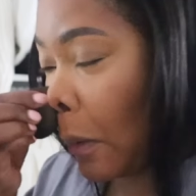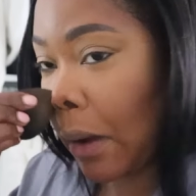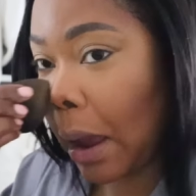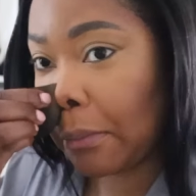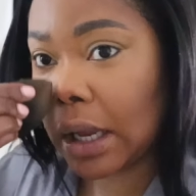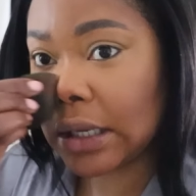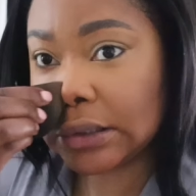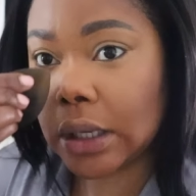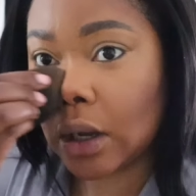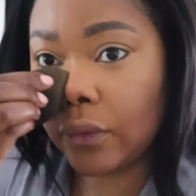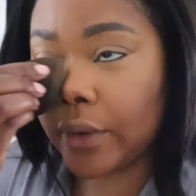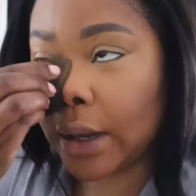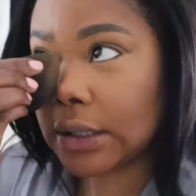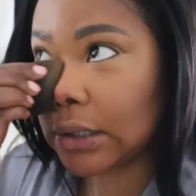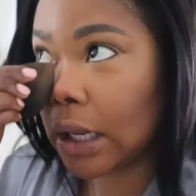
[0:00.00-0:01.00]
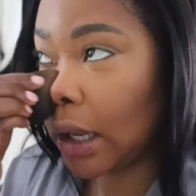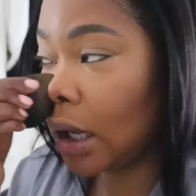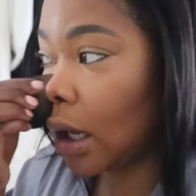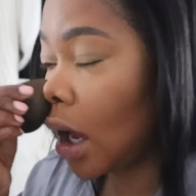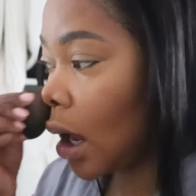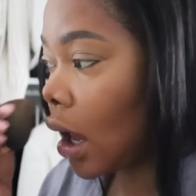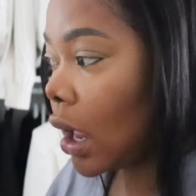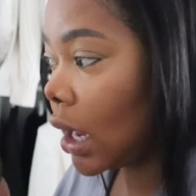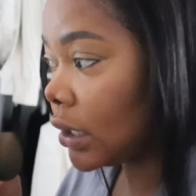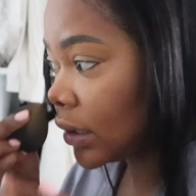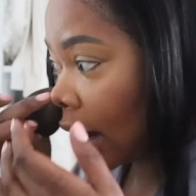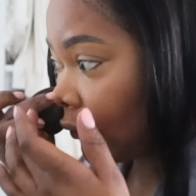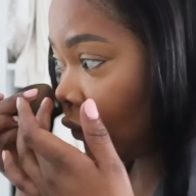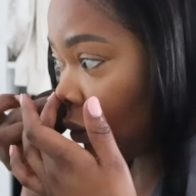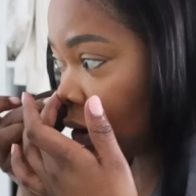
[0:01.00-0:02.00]
about myself as i as
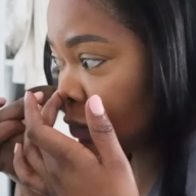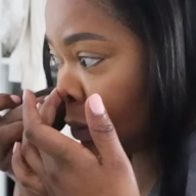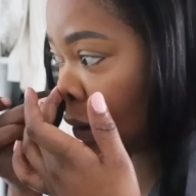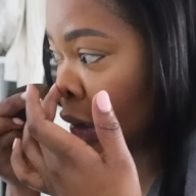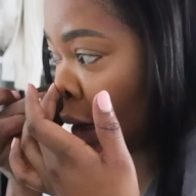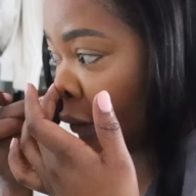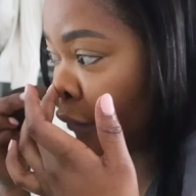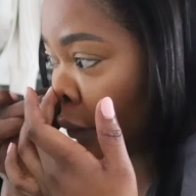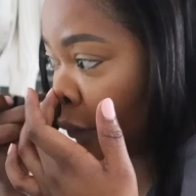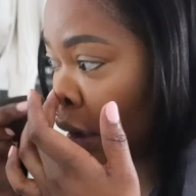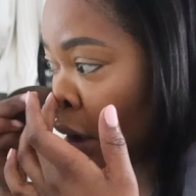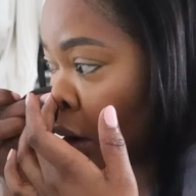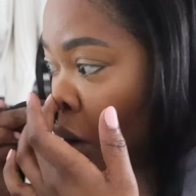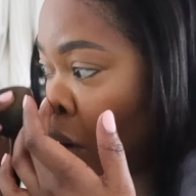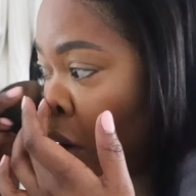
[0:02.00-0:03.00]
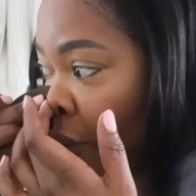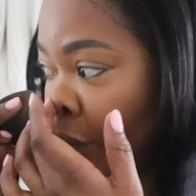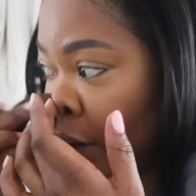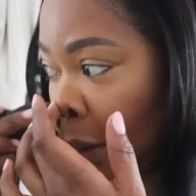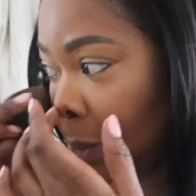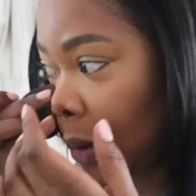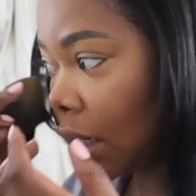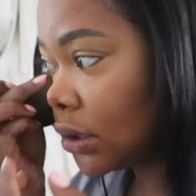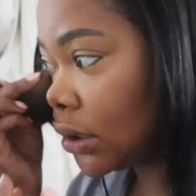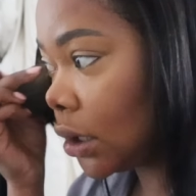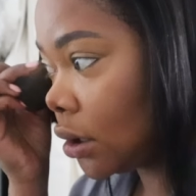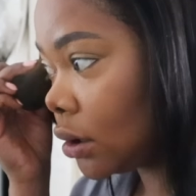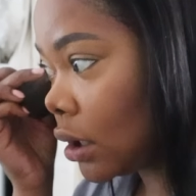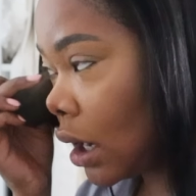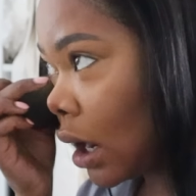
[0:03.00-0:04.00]
i've always been a very confident
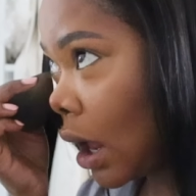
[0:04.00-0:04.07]
person